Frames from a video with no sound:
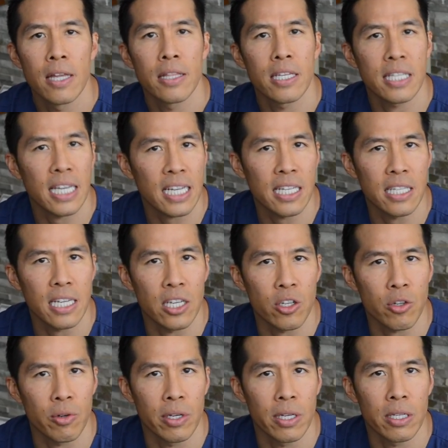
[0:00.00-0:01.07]
The second
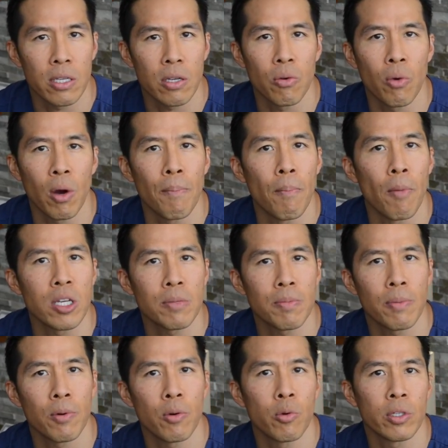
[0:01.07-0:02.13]
denture is what most
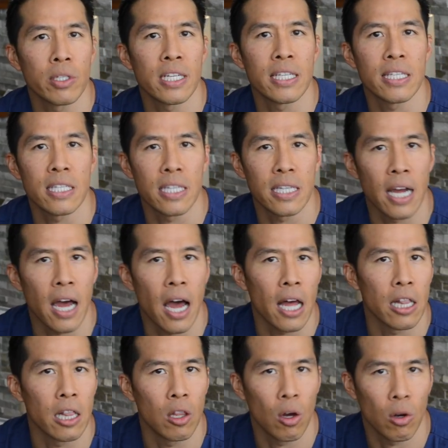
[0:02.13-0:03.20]
people would consider
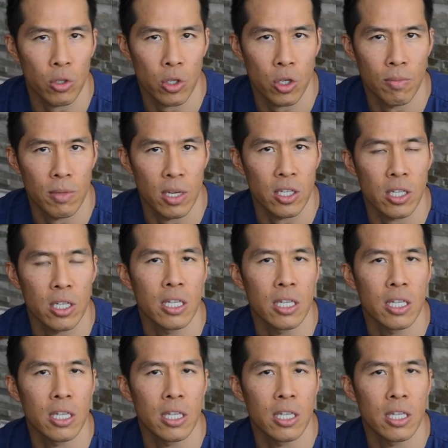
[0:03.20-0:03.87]
a long-term denture,